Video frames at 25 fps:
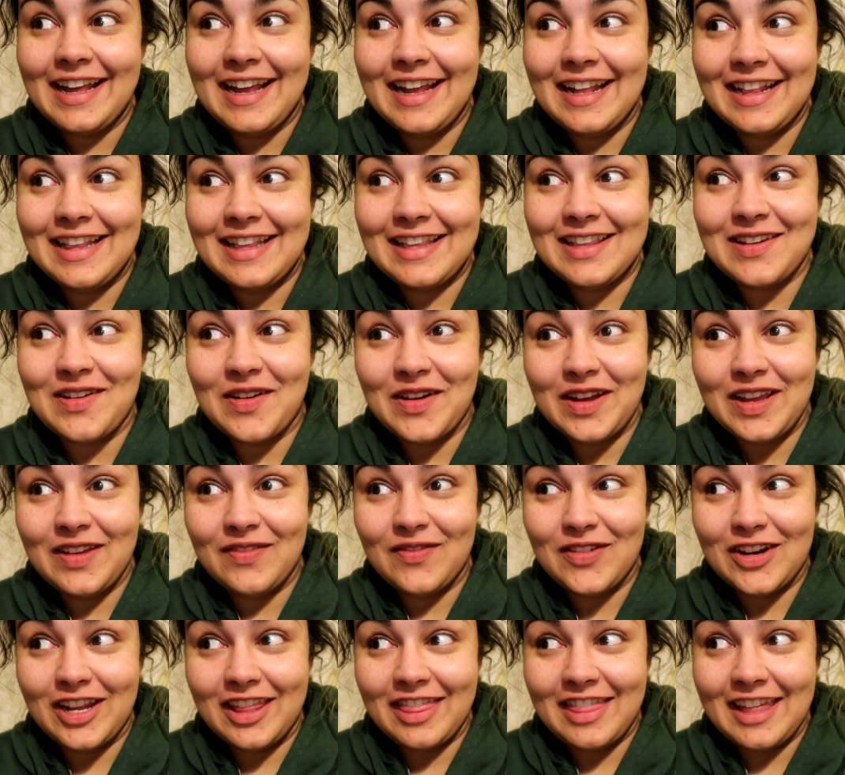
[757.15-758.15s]
It's not
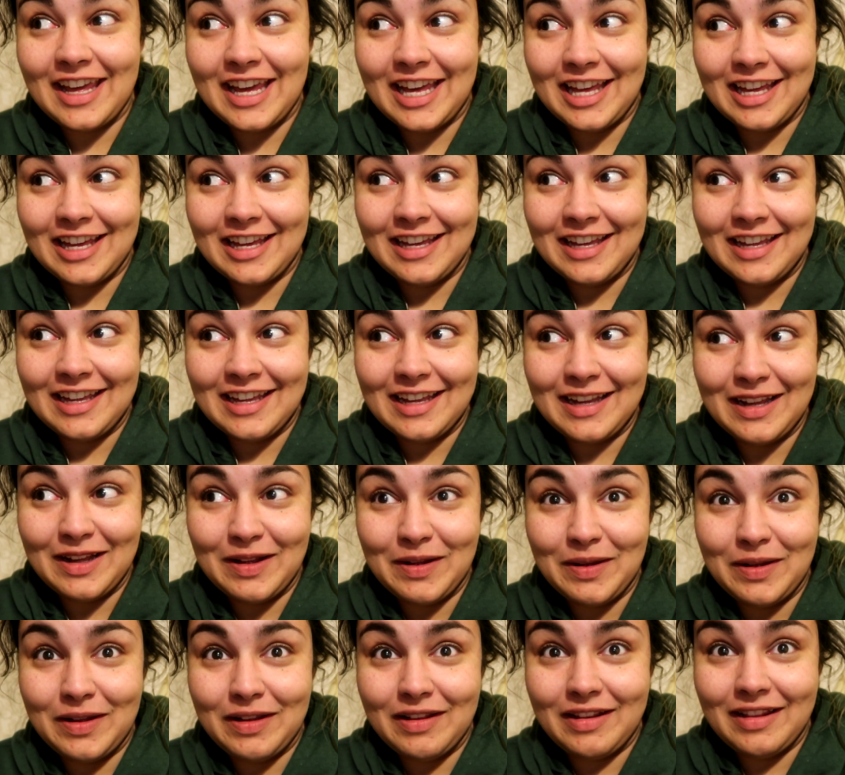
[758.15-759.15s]
even a thing.
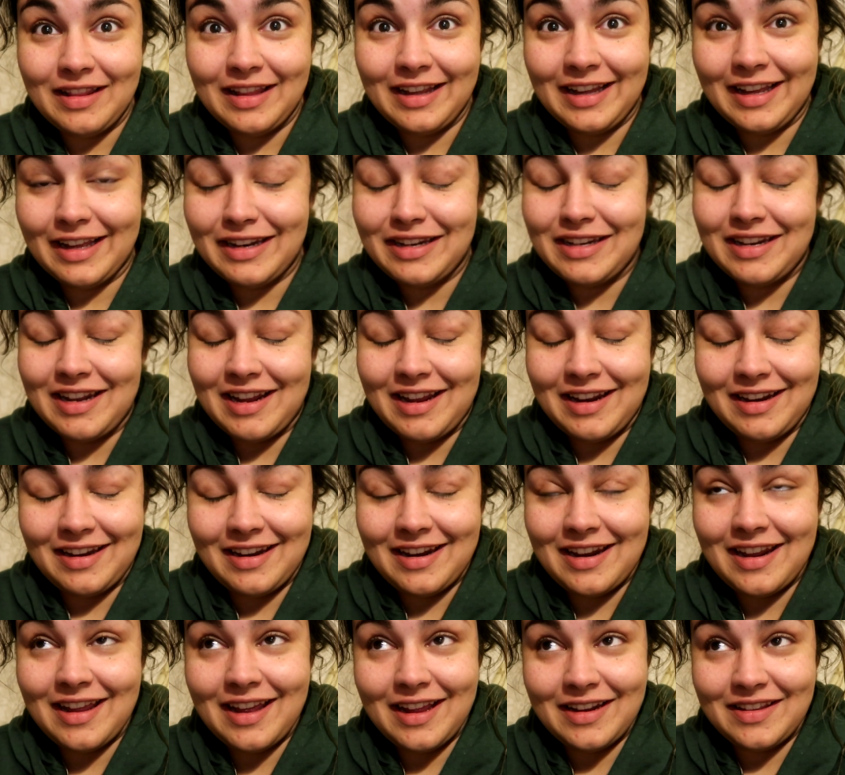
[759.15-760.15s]
Like,
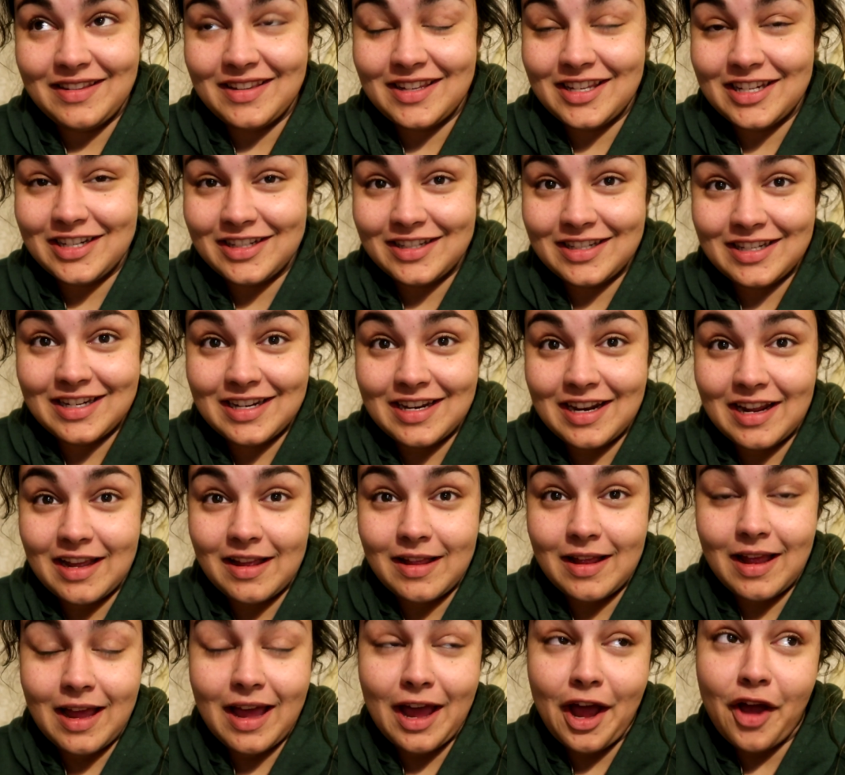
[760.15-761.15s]
I
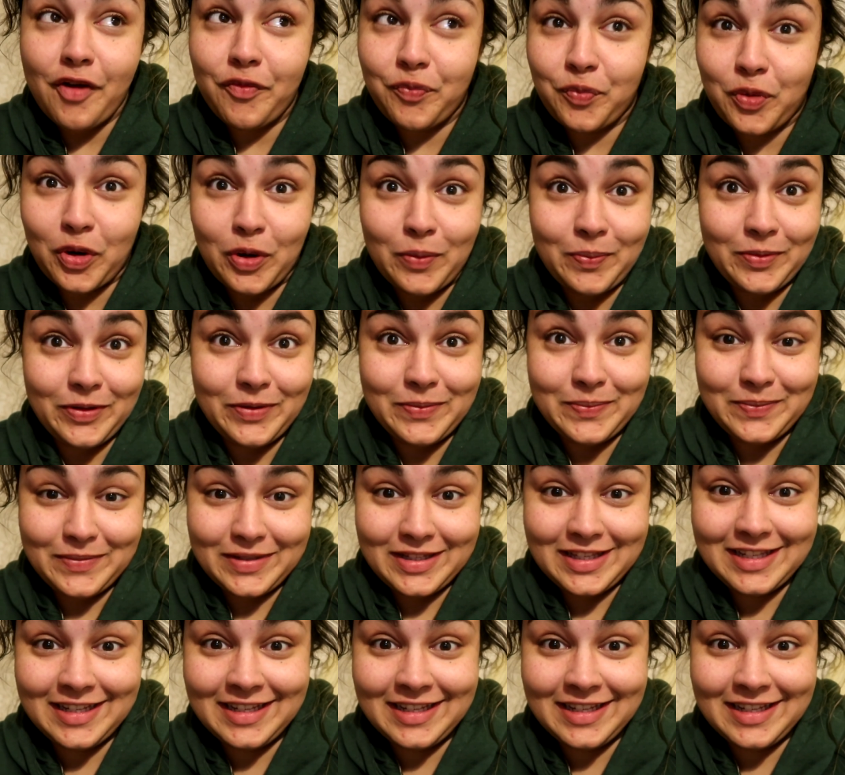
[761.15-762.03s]
have problems.